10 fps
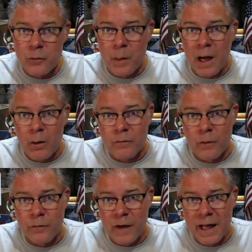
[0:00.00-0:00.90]

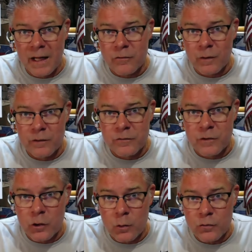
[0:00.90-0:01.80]
powerful financial
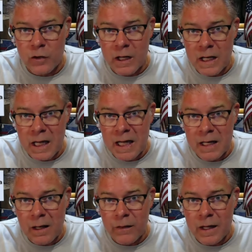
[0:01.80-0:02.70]
institution
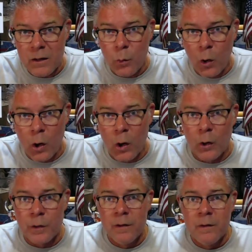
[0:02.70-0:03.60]
in the
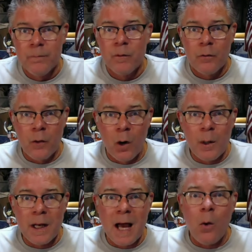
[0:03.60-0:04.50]
world
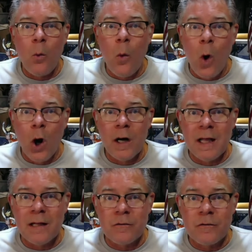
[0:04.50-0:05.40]
throwing out
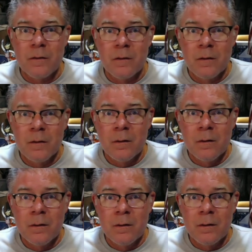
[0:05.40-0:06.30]
warnings,
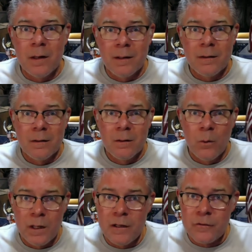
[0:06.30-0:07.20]

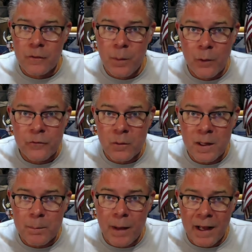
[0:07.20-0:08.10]
when he's supposed to
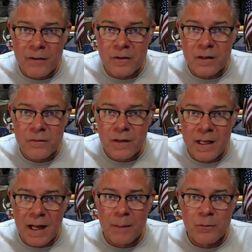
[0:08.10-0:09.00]
be positive
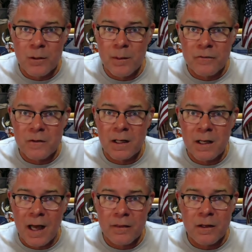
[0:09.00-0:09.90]
and optimistic,
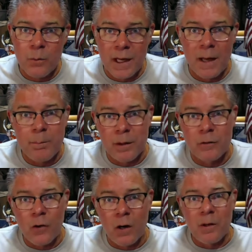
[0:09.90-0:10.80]
I think we got big
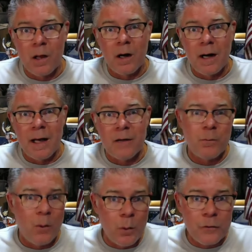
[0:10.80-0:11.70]
trouble on our hands,
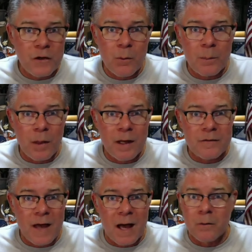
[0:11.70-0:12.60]
but we'll see what
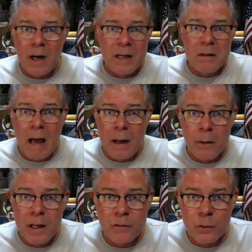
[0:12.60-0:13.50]
plays out, right? I
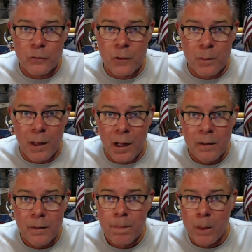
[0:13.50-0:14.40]
don't have a crystal
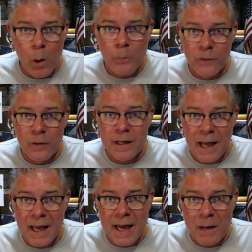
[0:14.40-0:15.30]
ball. Hopefully
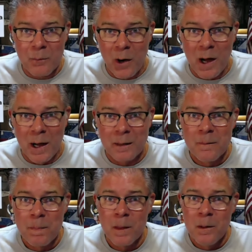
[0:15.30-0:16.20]
I am wrong,
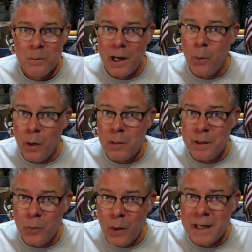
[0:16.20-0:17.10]
but I want to
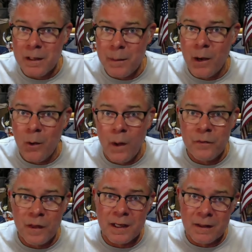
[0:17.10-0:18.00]
be right about
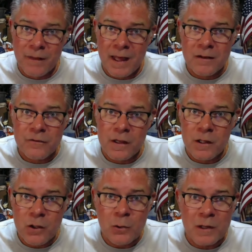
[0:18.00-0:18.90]
one thing, and that is that
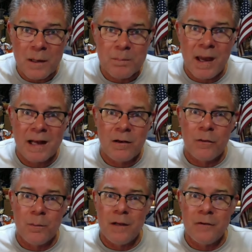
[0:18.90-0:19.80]
you come back to
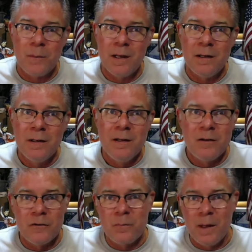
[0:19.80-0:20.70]
the basement
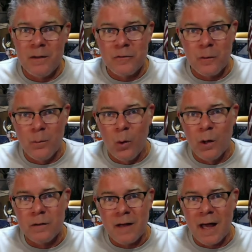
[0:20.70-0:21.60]
to spend some
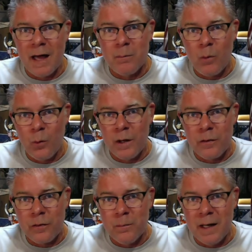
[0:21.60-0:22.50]
more time with
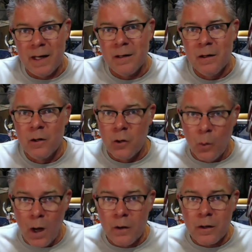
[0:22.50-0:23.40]
me. You're
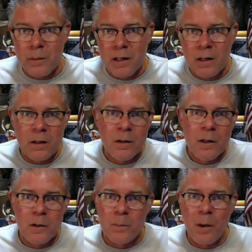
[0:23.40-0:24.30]
welcome here.
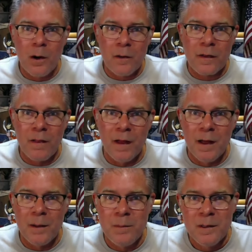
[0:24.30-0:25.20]
You're part of the
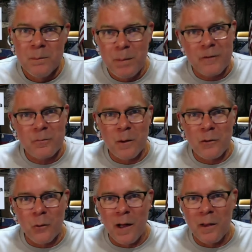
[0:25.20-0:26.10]
club,
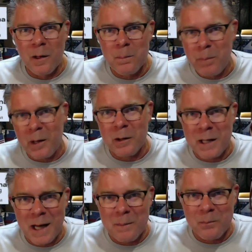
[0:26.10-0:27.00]
basement dweller,
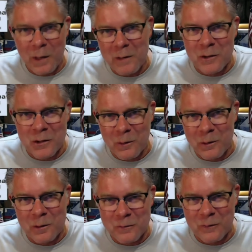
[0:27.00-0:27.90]
buttercup, whatever you
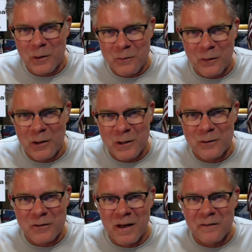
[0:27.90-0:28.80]
want to refer to
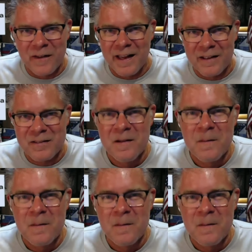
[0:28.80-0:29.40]
yourself as.